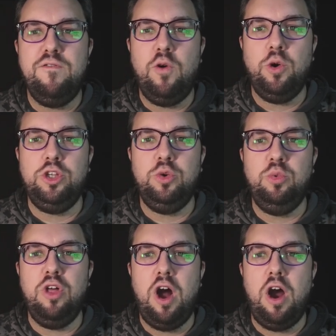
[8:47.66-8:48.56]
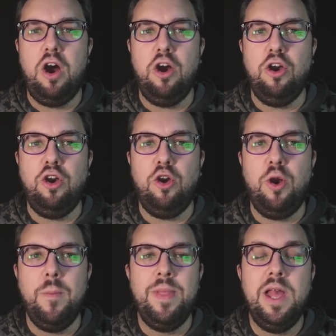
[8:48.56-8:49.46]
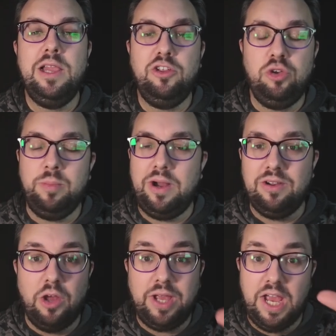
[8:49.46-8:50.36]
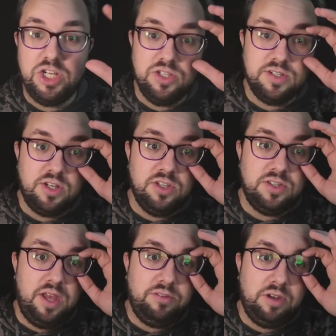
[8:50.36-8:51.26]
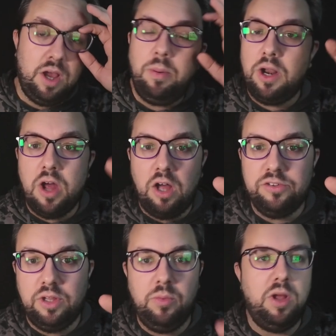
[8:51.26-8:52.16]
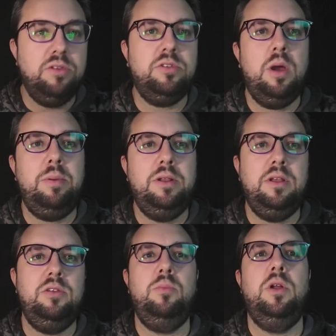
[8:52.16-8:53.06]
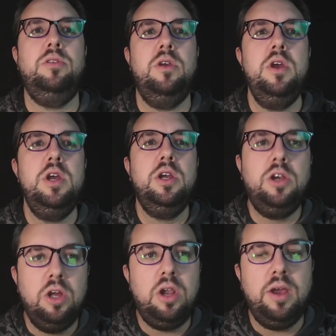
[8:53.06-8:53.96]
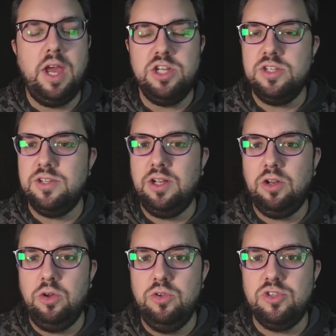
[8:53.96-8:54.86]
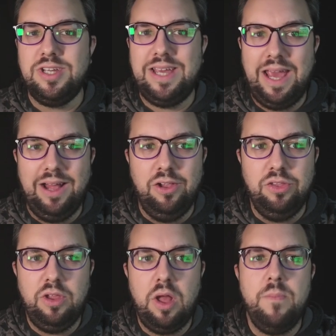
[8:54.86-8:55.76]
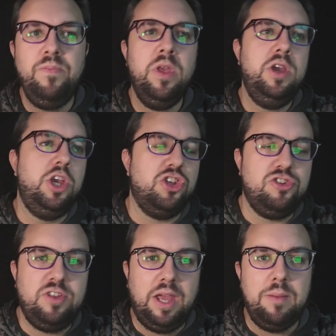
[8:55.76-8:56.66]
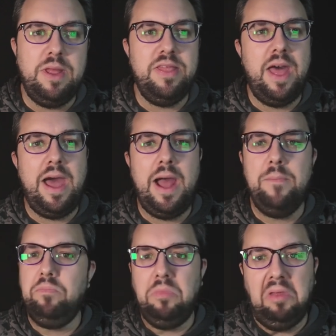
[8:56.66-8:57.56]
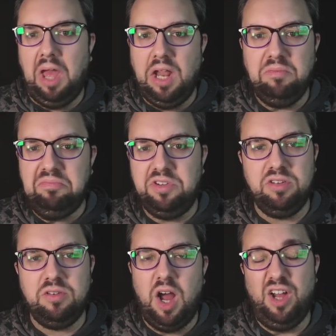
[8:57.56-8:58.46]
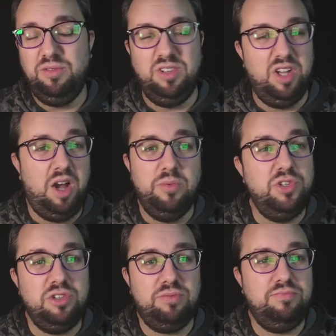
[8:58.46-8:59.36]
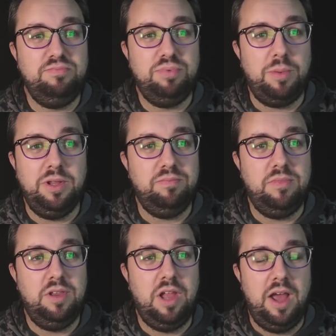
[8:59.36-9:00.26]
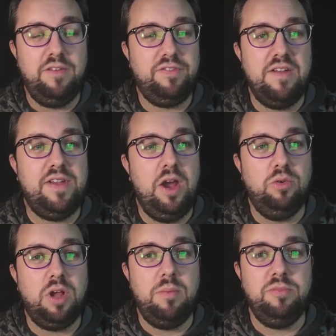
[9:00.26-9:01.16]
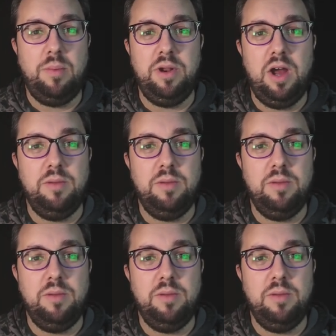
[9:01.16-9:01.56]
for you there. Let's talk about locations, because there's a couple of nasty ones, a couple of decent ones. Good locations includes Kiln. You can stick him in there and just, I would just probably, like, if Kiln comes up and I